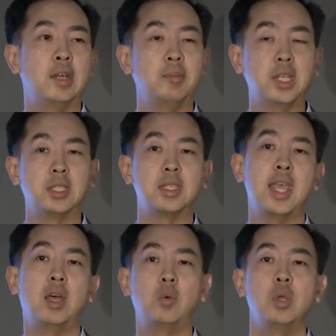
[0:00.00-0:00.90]
because
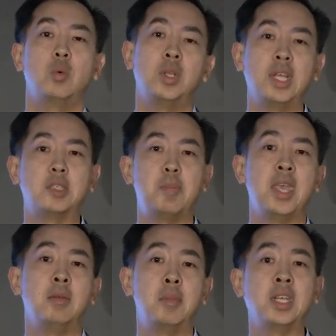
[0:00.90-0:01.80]
now when they
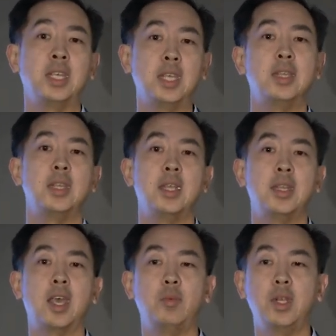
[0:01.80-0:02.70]
spend money in
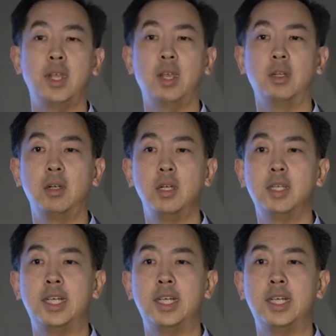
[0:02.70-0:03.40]
that retailer,